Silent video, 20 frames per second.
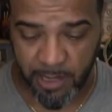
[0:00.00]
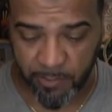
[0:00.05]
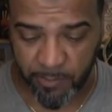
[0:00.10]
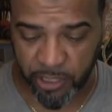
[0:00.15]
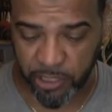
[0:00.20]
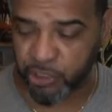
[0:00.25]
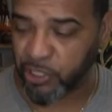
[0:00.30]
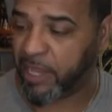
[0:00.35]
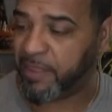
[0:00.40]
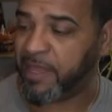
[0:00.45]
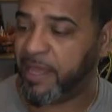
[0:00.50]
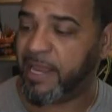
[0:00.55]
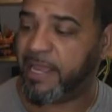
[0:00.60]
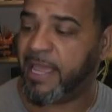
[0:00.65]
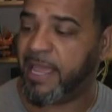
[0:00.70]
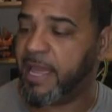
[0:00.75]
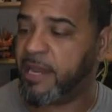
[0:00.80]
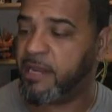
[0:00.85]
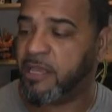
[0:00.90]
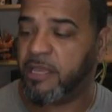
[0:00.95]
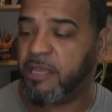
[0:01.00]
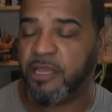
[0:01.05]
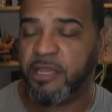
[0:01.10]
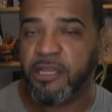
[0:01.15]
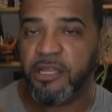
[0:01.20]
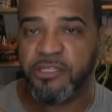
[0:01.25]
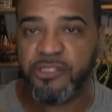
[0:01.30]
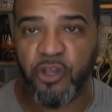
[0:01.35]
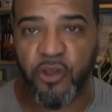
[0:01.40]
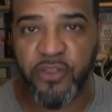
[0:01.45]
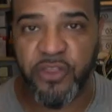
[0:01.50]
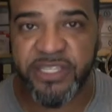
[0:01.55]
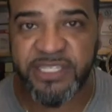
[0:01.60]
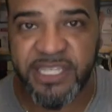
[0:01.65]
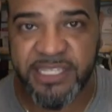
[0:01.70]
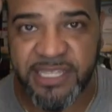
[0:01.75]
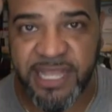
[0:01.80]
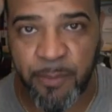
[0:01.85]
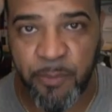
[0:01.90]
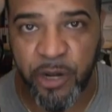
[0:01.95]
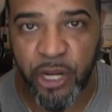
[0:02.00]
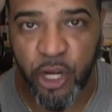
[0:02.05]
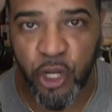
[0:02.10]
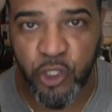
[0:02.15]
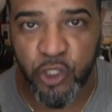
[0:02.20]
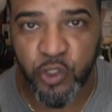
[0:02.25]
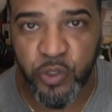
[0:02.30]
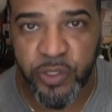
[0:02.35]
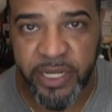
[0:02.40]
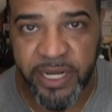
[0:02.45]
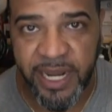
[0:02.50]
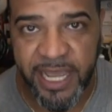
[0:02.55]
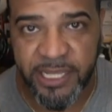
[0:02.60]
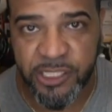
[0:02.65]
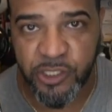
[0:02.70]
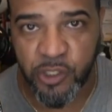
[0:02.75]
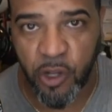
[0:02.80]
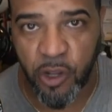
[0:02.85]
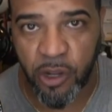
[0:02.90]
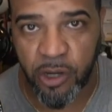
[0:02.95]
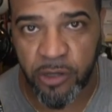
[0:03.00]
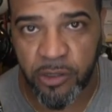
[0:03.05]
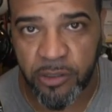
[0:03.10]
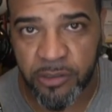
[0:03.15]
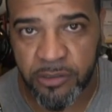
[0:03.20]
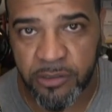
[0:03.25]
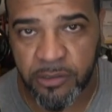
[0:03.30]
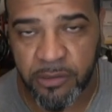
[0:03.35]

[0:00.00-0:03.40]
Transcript: I'm gonna try that again. So I'm gonna go to the next song.